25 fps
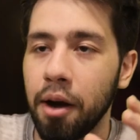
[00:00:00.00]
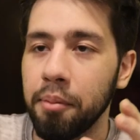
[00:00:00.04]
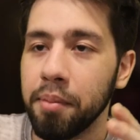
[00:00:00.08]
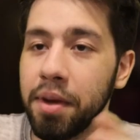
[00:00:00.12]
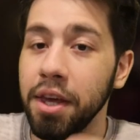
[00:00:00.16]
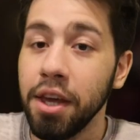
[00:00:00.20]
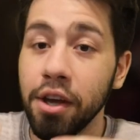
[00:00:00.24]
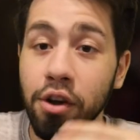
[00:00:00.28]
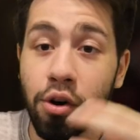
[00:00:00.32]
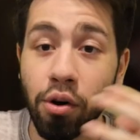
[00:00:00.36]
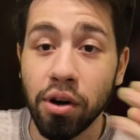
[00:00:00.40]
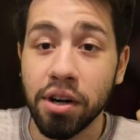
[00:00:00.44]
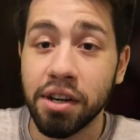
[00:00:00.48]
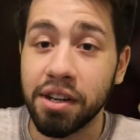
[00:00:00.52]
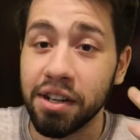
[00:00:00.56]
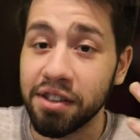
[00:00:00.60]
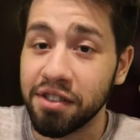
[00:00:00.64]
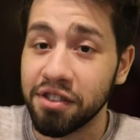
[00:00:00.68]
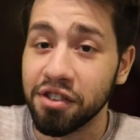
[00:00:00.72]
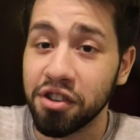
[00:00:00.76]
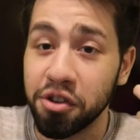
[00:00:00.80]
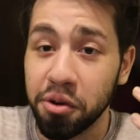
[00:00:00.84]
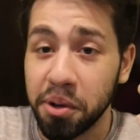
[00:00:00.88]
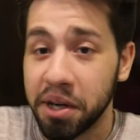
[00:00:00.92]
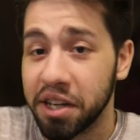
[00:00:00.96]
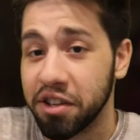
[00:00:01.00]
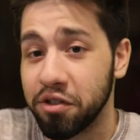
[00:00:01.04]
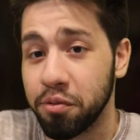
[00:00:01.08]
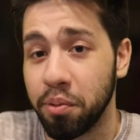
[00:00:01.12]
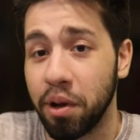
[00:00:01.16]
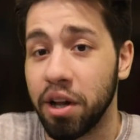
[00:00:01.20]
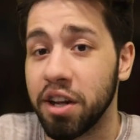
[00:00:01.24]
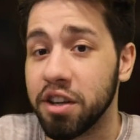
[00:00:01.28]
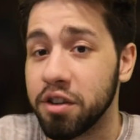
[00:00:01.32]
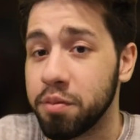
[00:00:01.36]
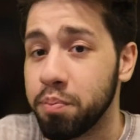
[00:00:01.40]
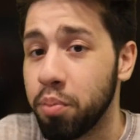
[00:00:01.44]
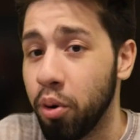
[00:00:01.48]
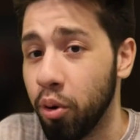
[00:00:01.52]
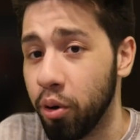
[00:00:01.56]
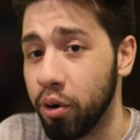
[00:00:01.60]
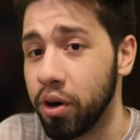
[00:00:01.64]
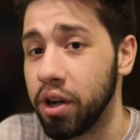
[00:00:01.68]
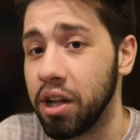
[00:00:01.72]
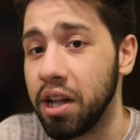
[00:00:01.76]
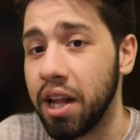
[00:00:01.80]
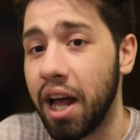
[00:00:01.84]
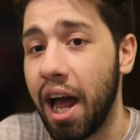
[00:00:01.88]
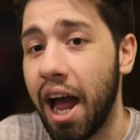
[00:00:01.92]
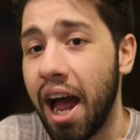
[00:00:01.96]
Igor doesn't do it as well as
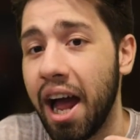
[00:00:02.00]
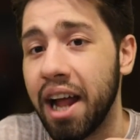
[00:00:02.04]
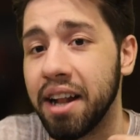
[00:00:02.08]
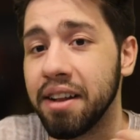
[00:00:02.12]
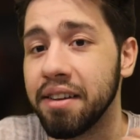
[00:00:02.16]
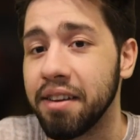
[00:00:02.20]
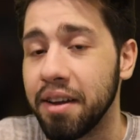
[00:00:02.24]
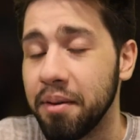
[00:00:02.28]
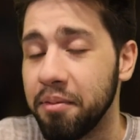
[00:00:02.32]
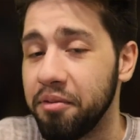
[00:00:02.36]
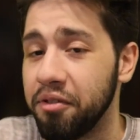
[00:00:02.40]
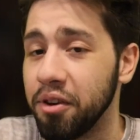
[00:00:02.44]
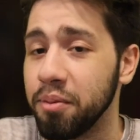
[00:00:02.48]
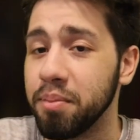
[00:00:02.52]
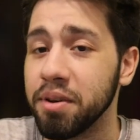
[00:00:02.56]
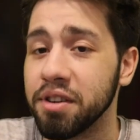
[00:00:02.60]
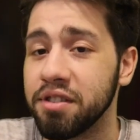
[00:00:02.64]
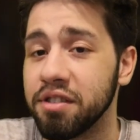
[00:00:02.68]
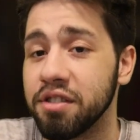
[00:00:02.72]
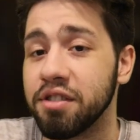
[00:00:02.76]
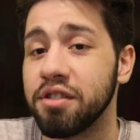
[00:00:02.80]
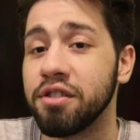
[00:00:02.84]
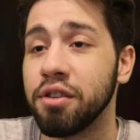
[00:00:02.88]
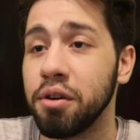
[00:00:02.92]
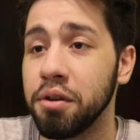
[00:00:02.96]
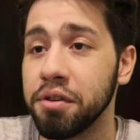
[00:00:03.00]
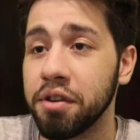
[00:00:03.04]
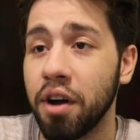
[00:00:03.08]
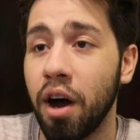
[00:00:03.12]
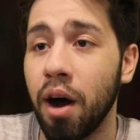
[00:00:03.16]
Portal and Amphibious Assault,